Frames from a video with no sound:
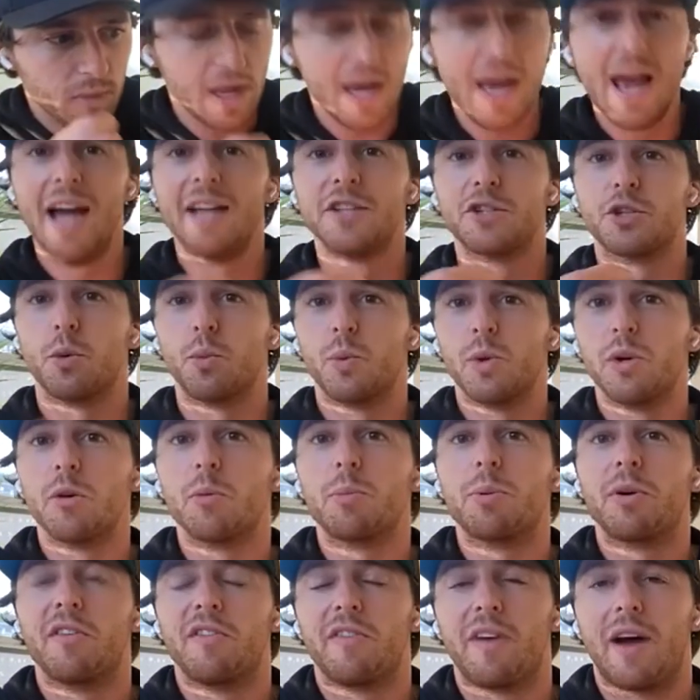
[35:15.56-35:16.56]
And so we were
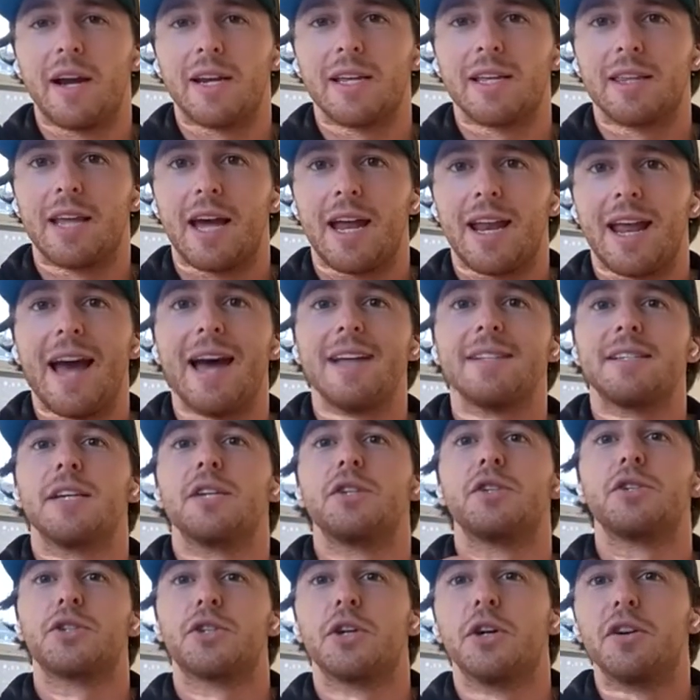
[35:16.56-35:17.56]
providing that as a
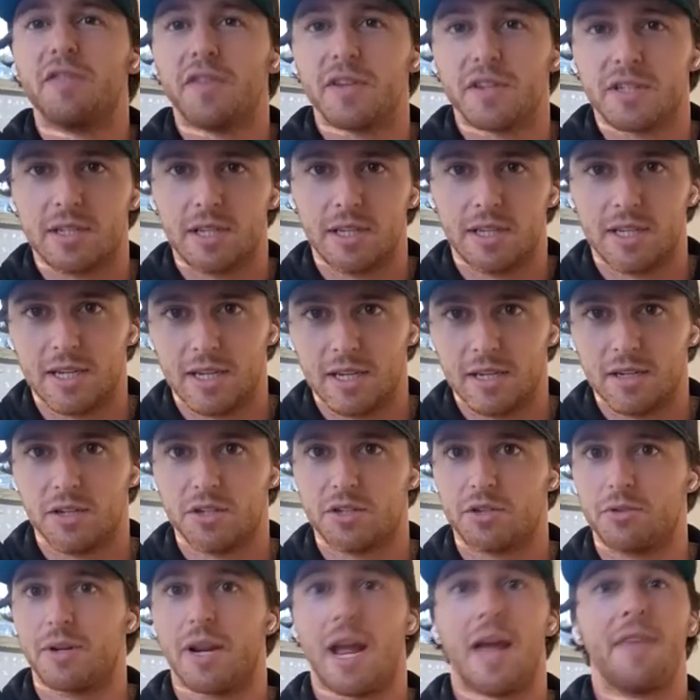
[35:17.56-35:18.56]
service to the
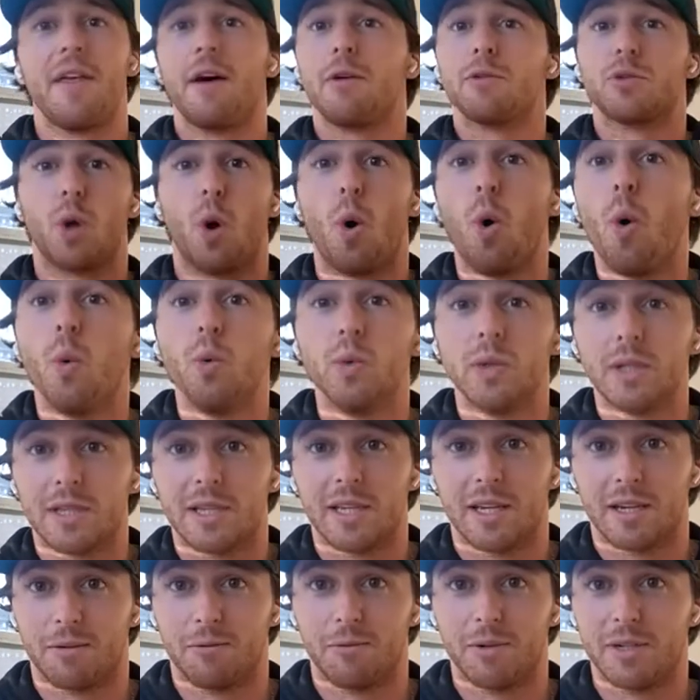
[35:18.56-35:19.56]
industry. And that was the only
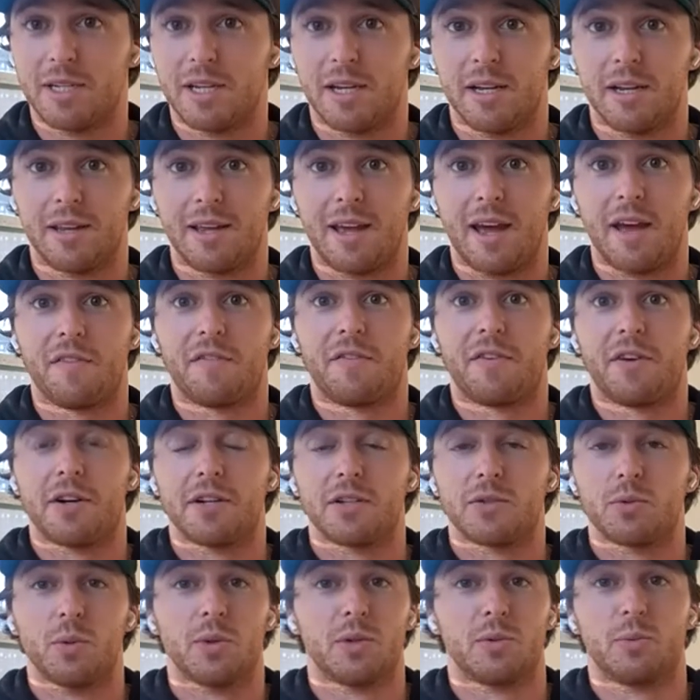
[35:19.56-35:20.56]
thing we did at
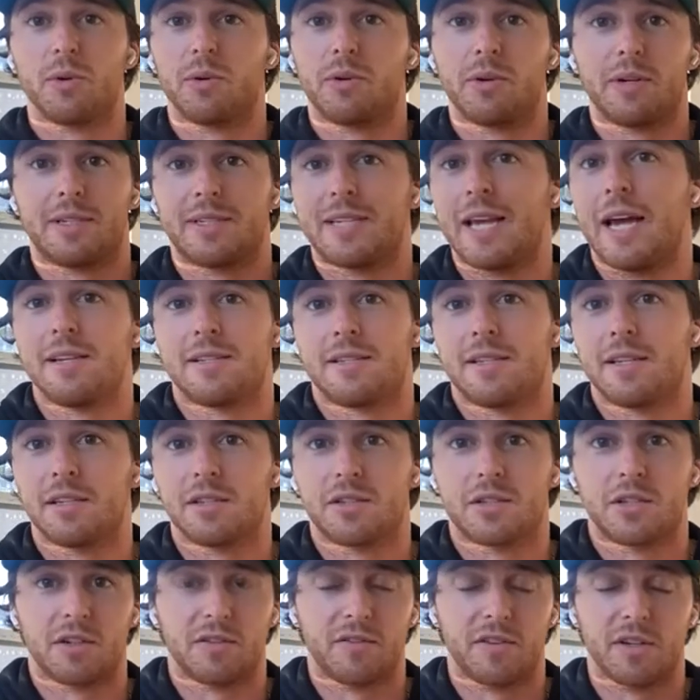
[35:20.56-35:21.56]
first, was we were a testing
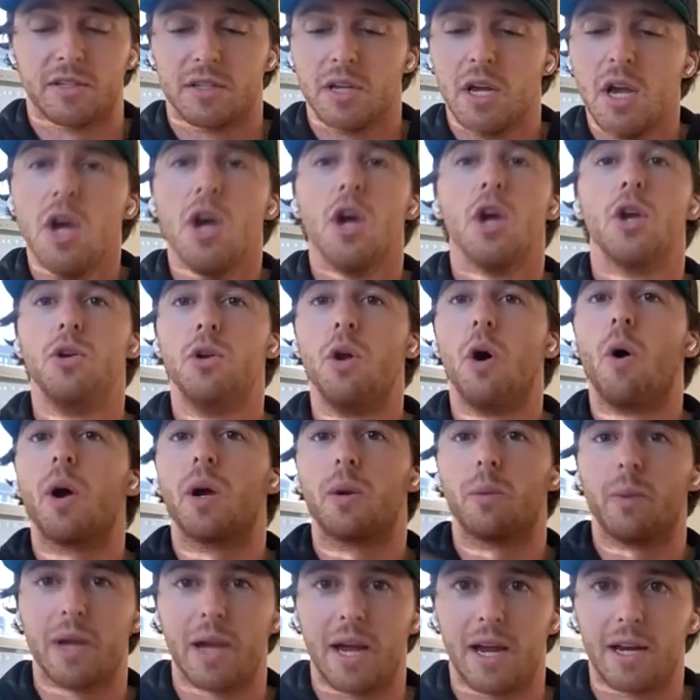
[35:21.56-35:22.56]
service, knowing
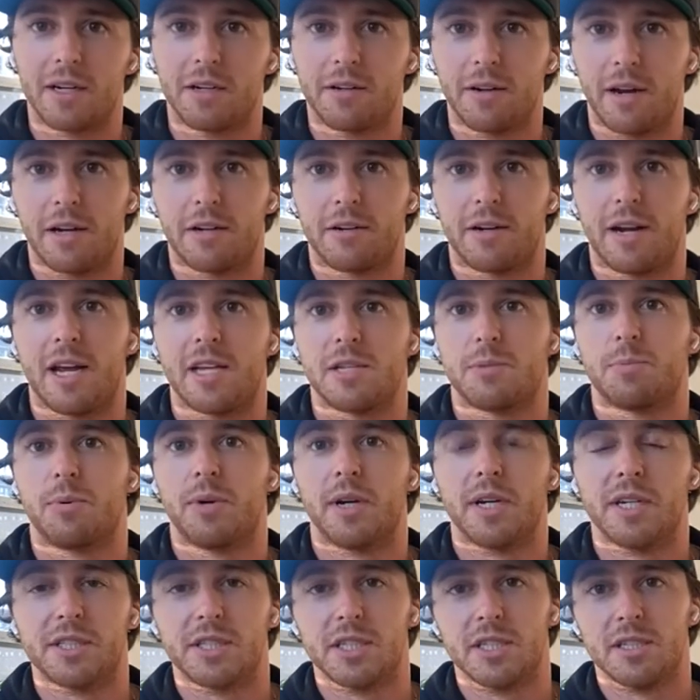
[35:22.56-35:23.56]
we had greater
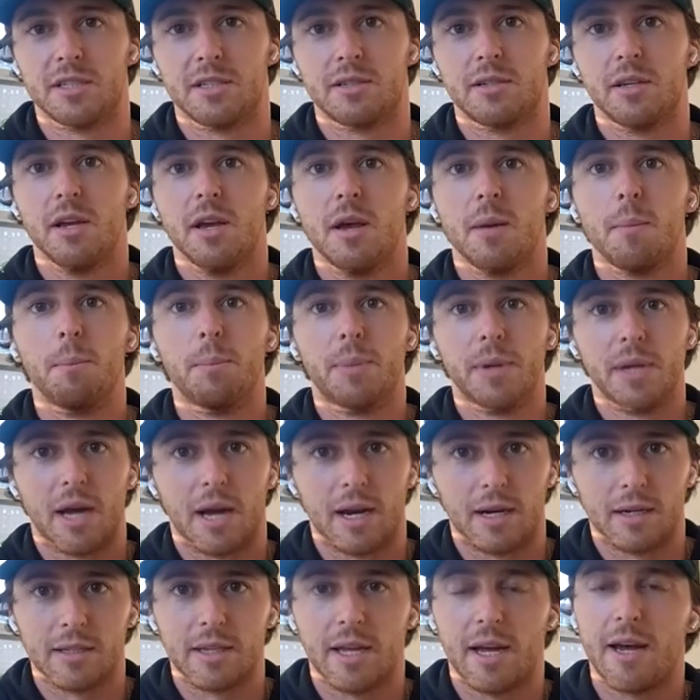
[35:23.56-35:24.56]
aspirations
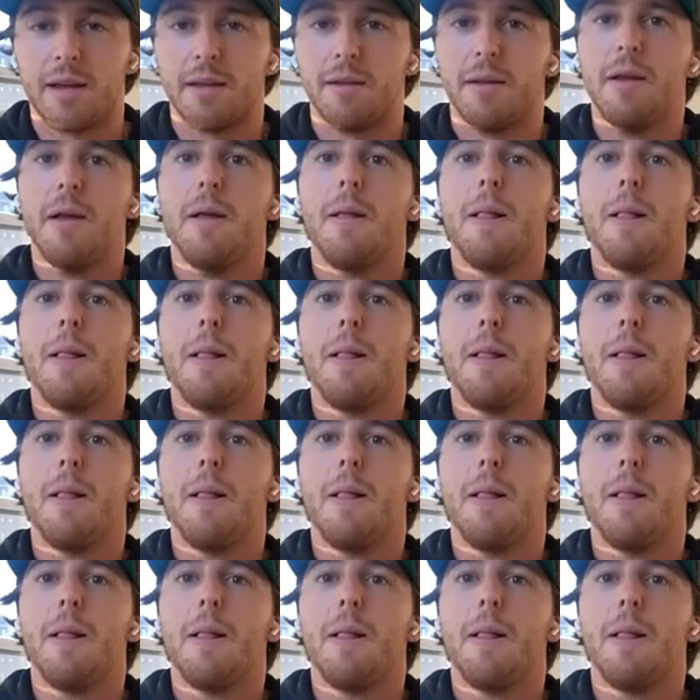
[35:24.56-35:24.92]
beyond that.